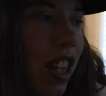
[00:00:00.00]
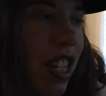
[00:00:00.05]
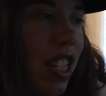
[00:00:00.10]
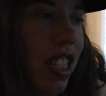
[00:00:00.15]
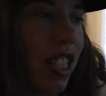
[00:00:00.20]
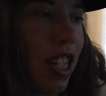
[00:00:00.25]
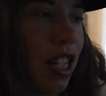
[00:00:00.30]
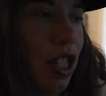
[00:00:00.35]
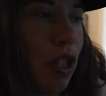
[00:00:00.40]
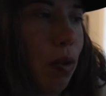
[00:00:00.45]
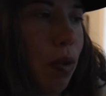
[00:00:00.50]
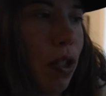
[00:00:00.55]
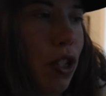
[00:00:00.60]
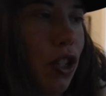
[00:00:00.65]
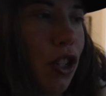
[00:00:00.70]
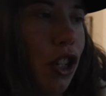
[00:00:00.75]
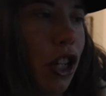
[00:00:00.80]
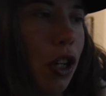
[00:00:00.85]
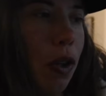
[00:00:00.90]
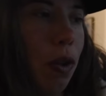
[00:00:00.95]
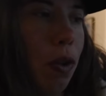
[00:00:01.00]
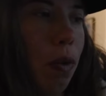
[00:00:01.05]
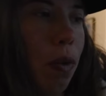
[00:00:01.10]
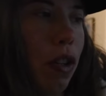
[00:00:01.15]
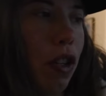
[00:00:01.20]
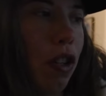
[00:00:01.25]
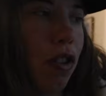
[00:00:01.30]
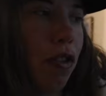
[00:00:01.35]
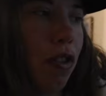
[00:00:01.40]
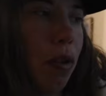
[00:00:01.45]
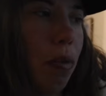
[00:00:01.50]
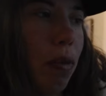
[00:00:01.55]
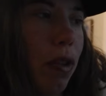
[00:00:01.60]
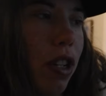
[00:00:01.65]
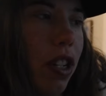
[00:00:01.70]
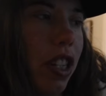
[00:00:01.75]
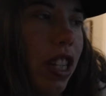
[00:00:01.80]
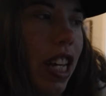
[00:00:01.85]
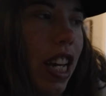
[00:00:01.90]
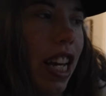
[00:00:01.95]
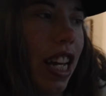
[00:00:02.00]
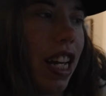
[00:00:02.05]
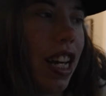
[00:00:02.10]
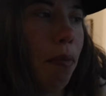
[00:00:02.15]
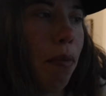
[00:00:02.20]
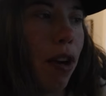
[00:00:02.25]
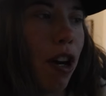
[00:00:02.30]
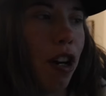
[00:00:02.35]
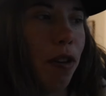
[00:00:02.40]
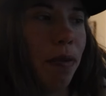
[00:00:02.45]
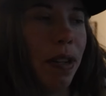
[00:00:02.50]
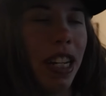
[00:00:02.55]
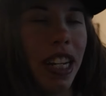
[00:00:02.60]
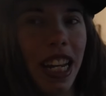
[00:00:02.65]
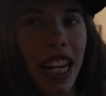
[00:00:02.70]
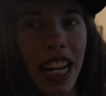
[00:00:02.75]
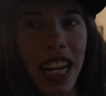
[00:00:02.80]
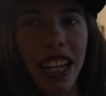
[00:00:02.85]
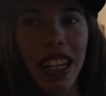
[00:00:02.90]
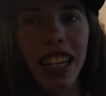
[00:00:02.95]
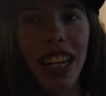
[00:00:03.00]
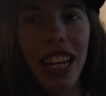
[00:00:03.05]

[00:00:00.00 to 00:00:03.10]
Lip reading: this says, "Wishing you a wonderful birthday, Mom and Aunt